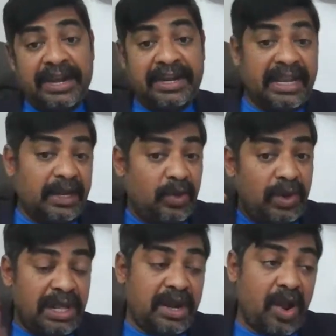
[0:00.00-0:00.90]

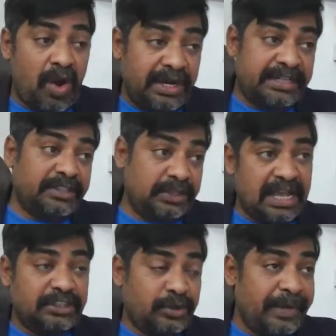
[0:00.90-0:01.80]
Regular audits
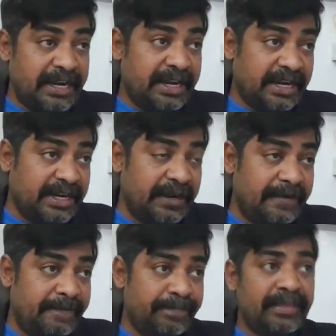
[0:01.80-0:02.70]
has to be conducted
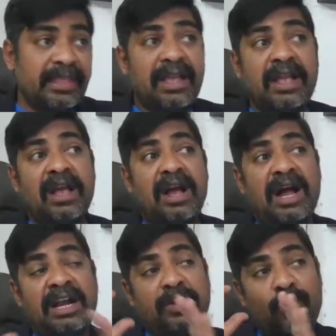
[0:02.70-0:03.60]

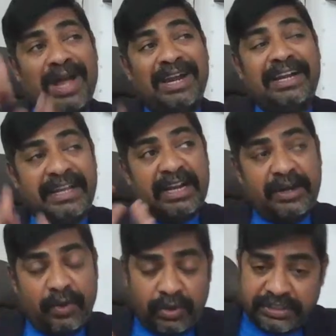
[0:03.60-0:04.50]
and quality
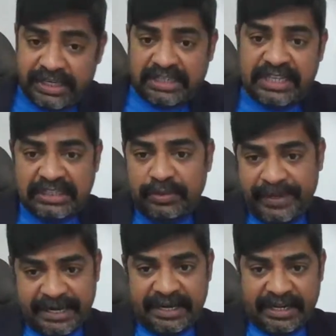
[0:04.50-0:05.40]
control checks has to be
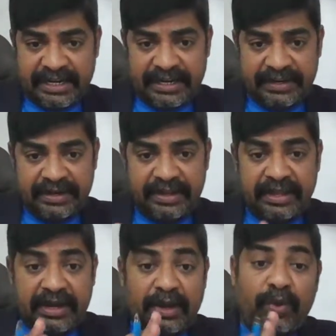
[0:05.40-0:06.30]
conducted
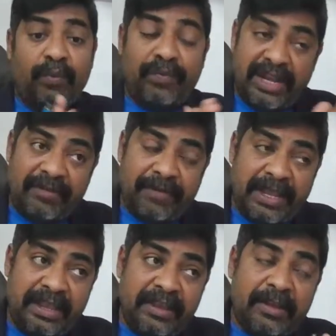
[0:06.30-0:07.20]
to
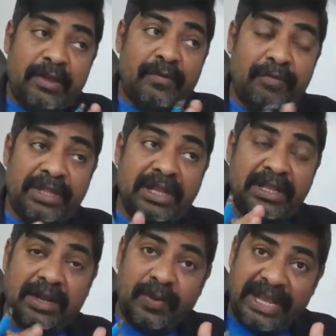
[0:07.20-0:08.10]
verify whether
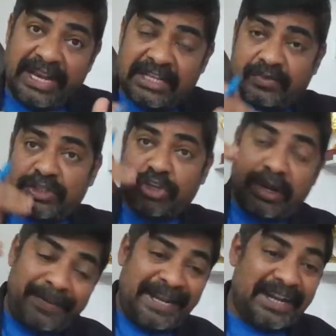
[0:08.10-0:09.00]
the queries which
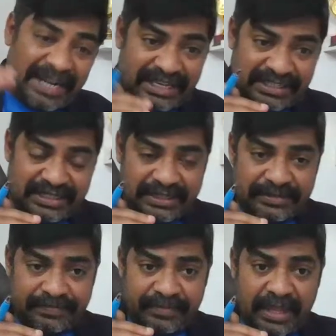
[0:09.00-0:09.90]
are being raised,
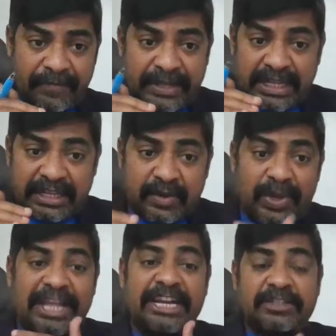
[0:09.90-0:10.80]
whether the
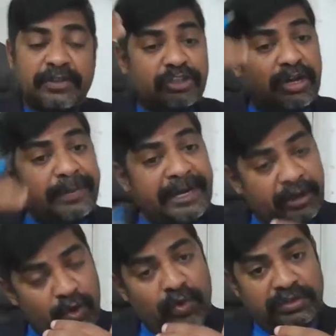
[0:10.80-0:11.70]
queries which are being
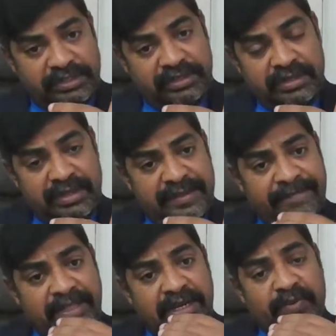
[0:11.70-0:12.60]
closed,
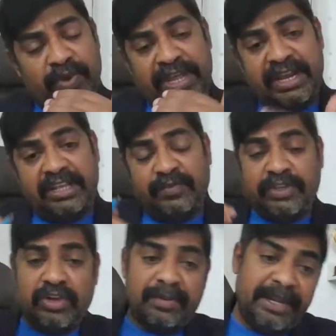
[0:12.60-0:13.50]
whether queries
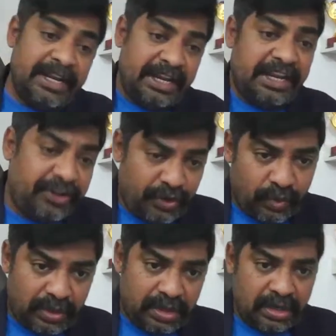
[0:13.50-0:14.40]
which are being reissued